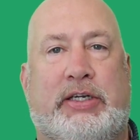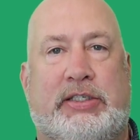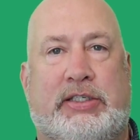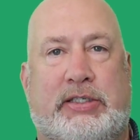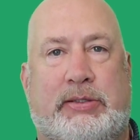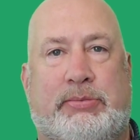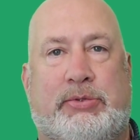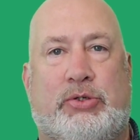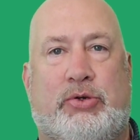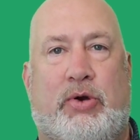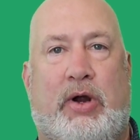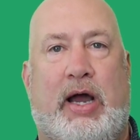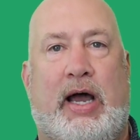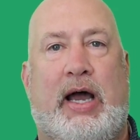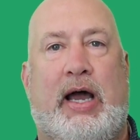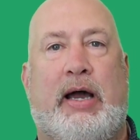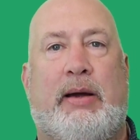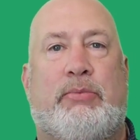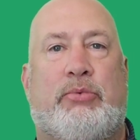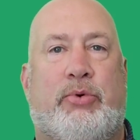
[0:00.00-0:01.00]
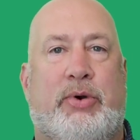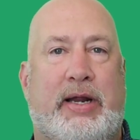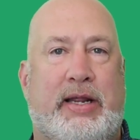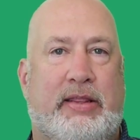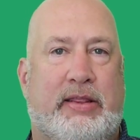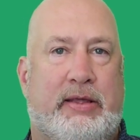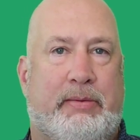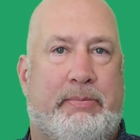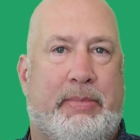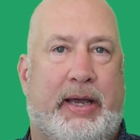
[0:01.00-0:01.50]
to subscribe.
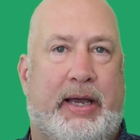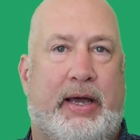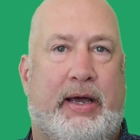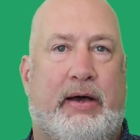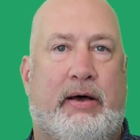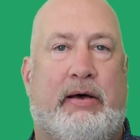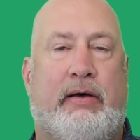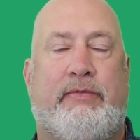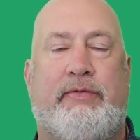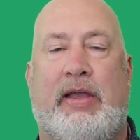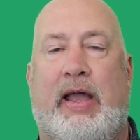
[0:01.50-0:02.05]
Ring the bell.